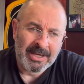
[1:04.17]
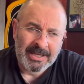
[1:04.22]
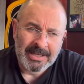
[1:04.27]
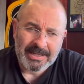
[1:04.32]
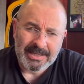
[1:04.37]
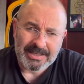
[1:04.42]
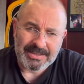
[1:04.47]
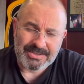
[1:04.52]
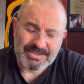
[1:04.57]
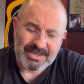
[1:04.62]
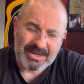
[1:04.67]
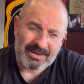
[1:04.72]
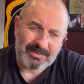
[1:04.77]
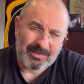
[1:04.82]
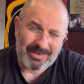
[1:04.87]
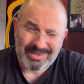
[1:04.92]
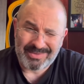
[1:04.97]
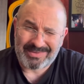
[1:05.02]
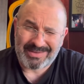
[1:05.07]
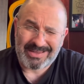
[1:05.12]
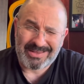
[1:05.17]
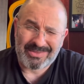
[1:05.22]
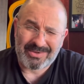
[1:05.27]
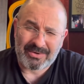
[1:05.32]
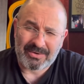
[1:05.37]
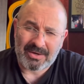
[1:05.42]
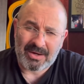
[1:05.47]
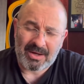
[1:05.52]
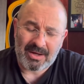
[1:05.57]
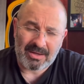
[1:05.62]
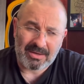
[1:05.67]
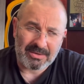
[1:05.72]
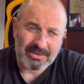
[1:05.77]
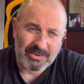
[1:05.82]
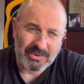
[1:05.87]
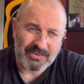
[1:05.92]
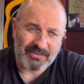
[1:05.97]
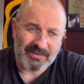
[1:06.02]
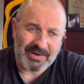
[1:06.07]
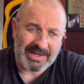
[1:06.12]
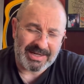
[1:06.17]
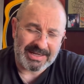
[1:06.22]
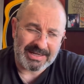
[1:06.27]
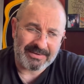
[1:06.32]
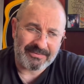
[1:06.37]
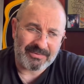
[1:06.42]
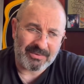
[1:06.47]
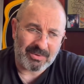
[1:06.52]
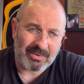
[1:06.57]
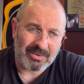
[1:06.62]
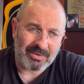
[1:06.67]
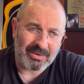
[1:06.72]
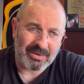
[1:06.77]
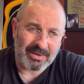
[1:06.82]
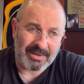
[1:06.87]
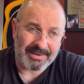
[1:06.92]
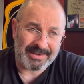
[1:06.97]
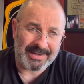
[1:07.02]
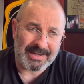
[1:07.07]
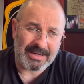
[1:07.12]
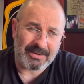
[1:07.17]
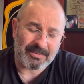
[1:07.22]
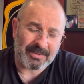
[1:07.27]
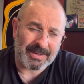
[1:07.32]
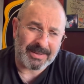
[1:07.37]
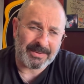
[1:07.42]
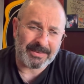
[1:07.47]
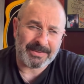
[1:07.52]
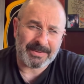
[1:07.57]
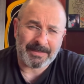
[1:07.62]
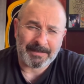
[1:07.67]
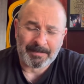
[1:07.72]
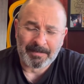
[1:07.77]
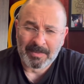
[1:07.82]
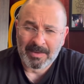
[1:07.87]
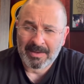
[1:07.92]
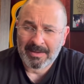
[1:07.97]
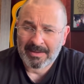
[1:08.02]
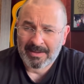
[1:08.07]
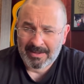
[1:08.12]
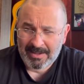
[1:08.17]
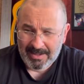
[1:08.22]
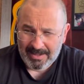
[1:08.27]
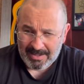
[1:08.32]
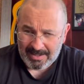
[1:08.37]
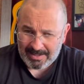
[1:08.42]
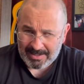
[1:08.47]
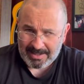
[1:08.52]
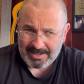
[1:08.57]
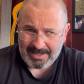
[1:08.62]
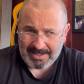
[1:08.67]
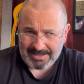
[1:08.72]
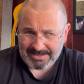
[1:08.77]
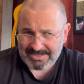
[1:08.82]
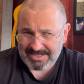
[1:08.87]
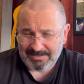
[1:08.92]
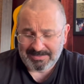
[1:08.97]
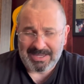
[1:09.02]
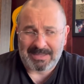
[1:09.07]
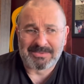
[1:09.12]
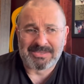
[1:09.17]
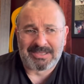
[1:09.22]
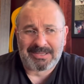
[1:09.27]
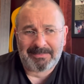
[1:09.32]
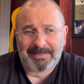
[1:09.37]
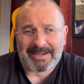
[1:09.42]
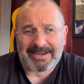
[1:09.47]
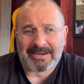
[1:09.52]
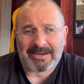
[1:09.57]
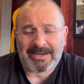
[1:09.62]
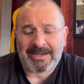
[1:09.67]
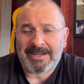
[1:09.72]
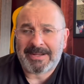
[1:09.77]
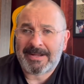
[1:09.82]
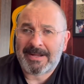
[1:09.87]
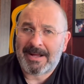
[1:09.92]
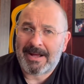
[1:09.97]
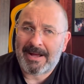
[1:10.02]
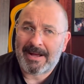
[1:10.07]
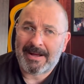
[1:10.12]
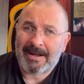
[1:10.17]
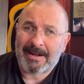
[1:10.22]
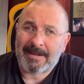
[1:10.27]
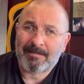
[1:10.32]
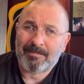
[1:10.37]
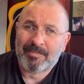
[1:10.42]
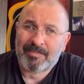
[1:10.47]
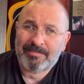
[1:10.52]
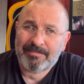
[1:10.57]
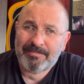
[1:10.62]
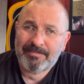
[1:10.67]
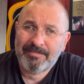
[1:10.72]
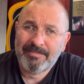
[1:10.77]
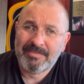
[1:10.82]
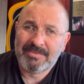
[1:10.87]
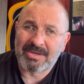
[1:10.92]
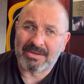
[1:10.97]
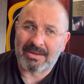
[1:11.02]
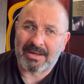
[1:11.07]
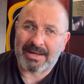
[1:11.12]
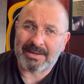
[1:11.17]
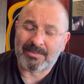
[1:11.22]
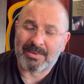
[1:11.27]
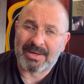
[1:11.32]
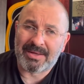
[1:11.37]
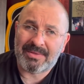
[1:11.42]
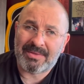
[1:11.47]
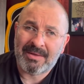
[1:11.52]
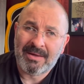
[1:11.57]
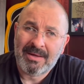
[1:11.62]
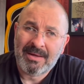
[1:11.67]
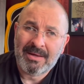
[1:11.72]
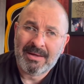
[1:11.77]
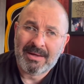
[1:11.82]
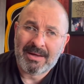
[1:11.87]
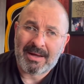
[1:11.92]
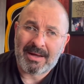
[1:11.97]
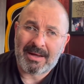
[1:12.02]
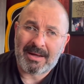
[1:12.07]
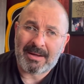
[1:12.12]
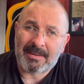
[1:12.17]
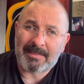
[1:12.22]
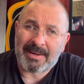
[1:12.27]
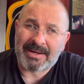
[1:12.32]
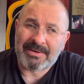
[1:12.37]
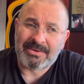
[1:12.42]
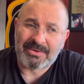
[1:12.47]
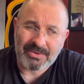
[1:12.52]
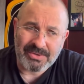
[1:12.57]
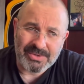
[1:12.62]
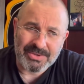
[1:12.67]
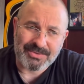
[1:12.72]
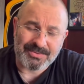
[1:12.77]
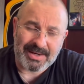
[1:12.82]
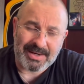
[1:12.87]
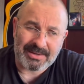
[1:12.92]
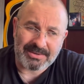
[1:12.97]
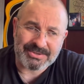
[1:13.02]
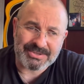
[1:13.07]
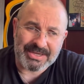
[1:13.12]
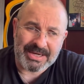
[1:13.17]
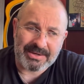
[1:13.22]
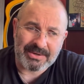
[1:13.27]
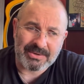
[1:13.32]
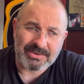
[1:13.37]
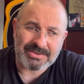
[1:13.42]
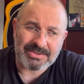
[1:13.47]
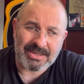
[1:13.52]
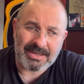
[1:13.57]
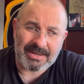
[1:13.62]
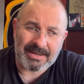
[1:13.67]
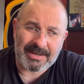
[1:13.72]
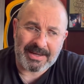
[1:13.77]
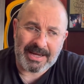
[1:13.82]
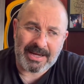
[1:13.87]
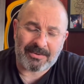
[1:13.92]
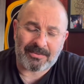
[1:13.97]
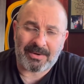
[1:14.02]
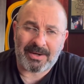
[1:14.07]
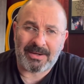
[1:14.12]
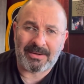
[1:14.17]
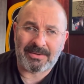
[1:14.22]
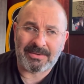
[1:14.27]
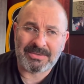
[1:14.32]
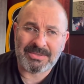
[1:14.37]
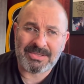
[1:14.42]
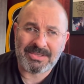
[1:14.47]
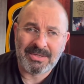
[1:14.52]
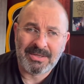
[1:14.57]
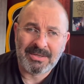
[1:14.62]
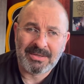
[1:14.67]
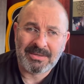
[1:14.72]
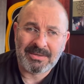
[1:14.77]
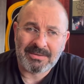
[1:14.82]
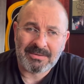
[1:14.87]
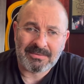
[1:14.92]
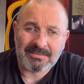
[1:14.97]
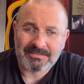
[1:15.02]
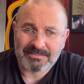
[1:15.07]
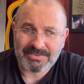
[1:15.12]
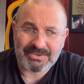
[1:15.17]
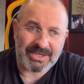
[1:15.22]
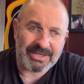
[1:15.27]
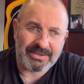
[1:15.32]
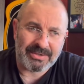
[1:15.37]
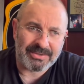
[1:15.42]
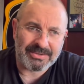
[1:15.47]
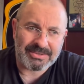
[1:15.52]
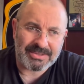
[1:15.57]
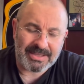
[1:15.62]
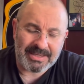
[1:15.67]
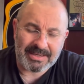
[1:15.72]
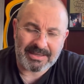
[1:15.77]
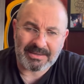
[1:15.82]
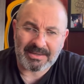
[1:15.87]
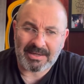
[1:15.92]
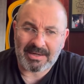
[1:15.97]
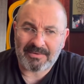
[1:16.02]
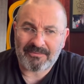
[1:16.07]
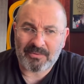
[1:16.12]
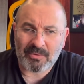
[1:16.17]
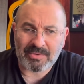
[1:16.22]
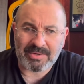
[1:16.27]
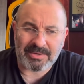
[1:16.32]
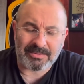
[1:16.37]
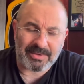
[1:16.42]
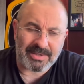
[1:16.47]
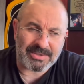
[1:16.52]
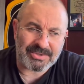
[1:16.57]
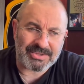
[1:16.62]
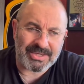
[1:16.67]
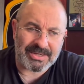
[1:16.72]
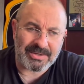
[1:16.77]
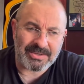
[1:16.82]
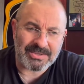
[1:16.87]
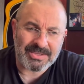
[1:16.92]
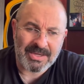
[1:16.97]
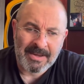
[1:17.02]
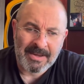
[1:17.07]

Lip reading: is done with either a loose 5 or an 8 round. Sometimes a little bigger to line with. I do use round shaders, 8 rounds shaders and 14 round shaders.